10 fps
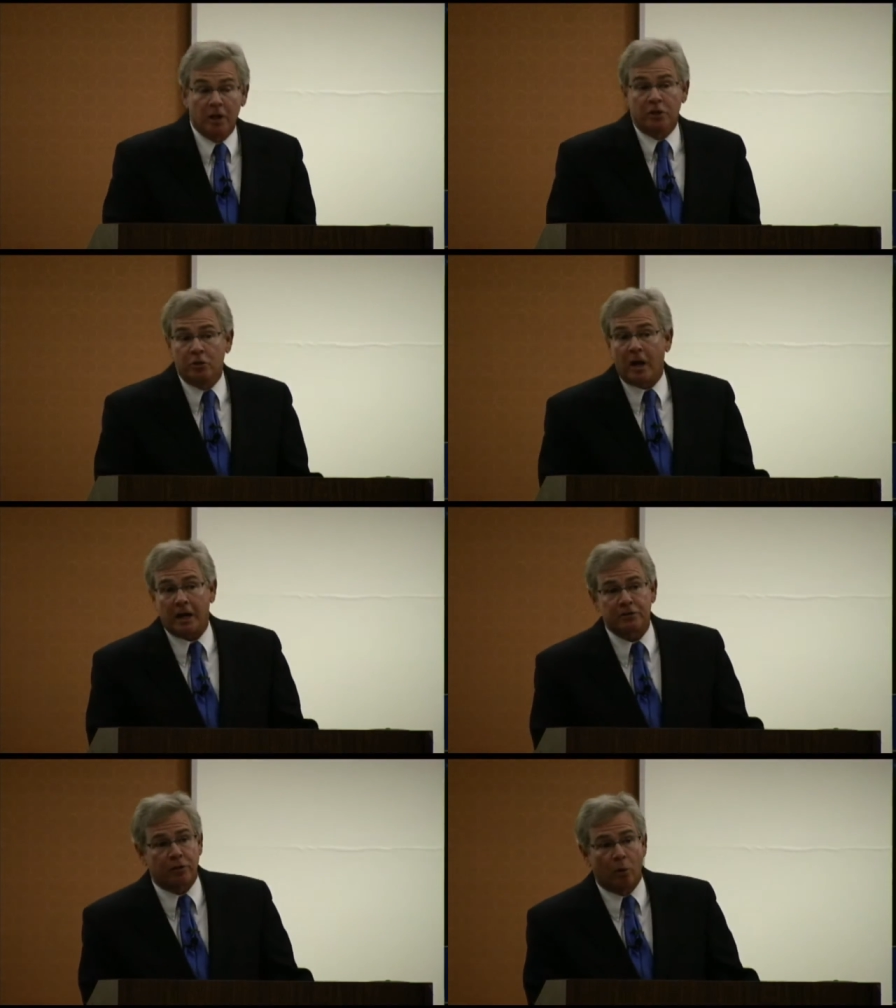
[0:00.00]
You
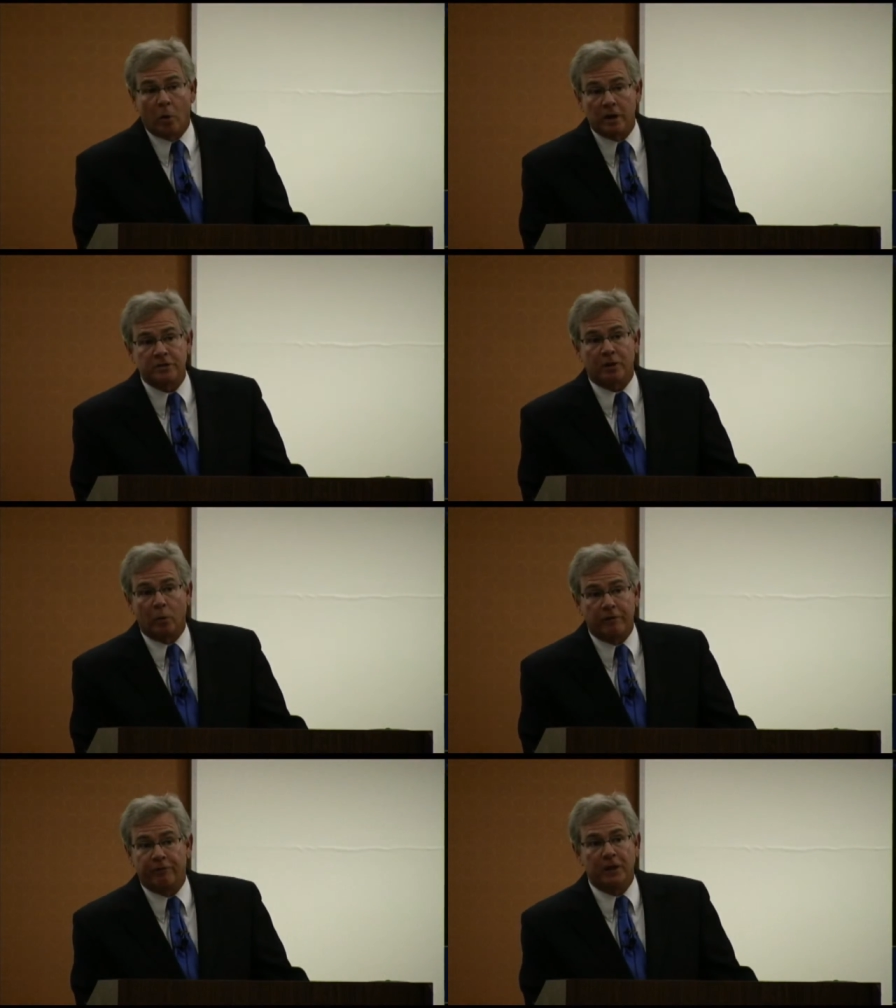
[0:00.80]
guys are the ones that
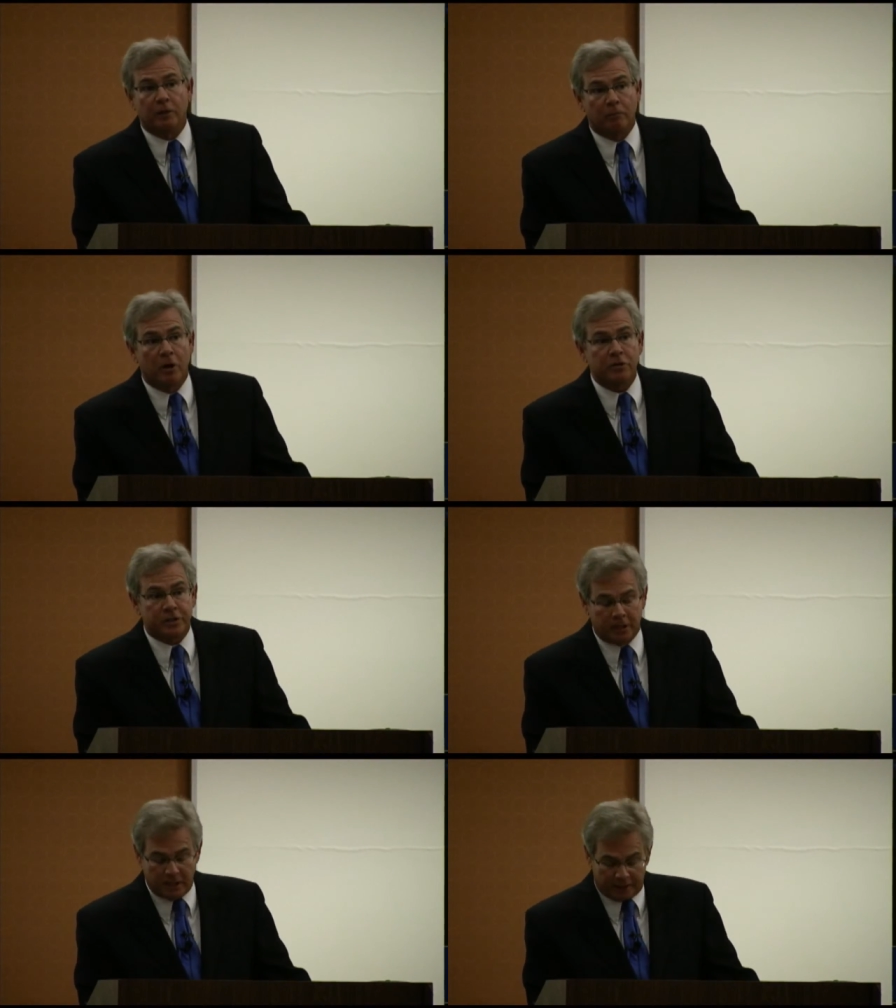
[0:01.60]
we feel
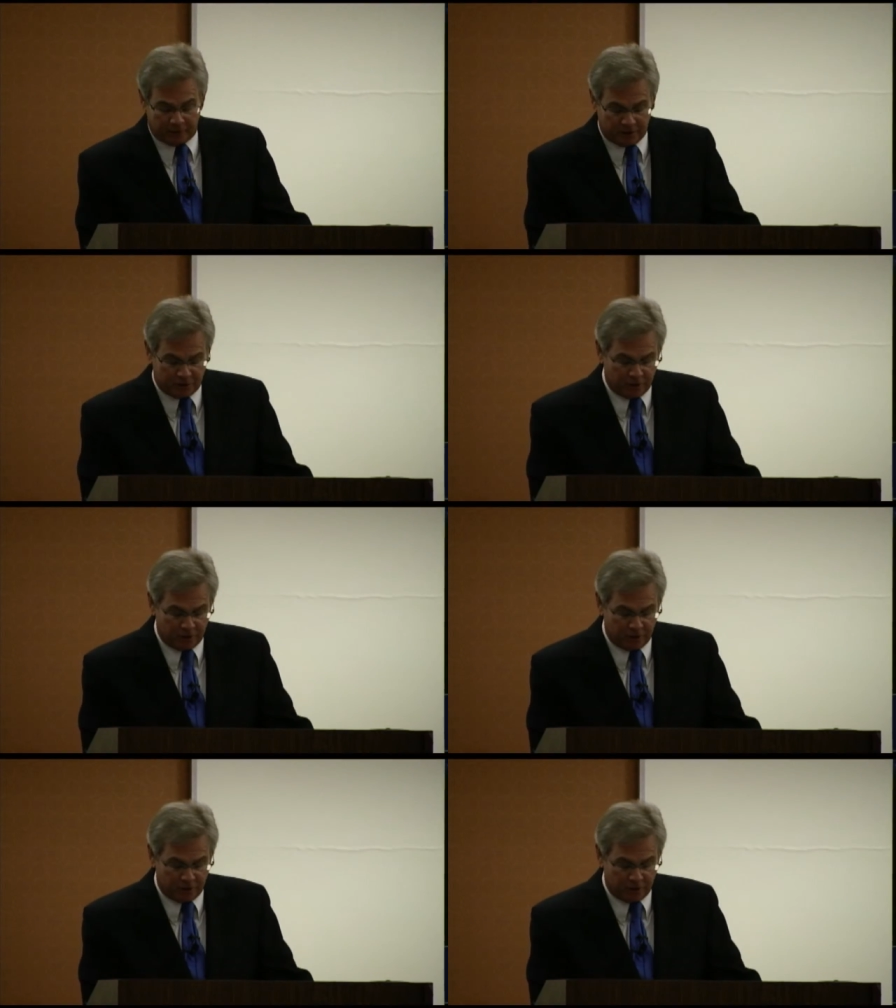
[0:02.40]
most connected